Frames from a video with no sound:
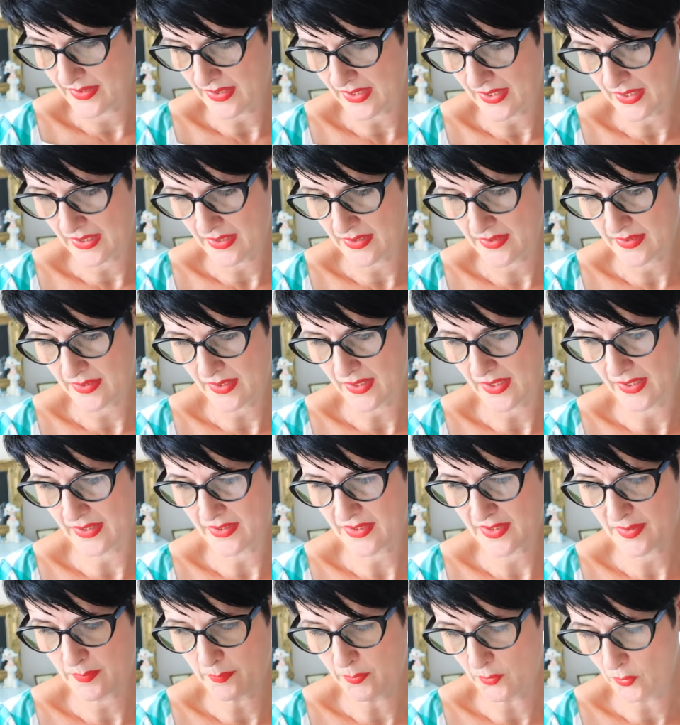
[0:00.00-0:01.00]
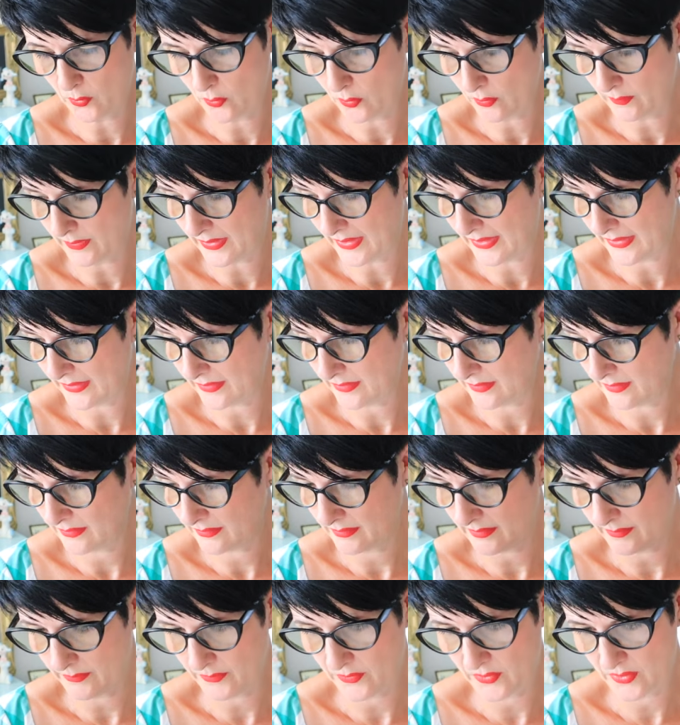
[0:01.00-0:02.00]
is exploring,
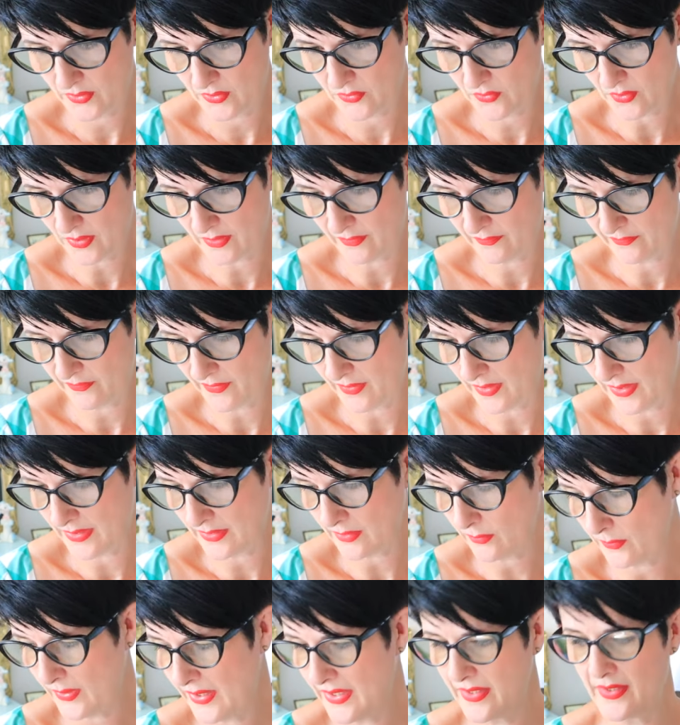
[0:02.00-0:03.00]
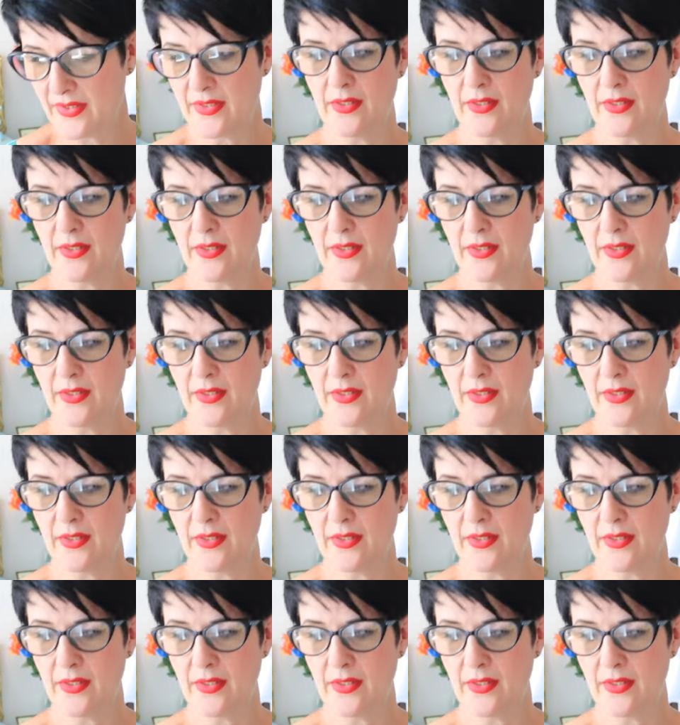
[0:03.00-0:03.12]
just trying to find, oh, here's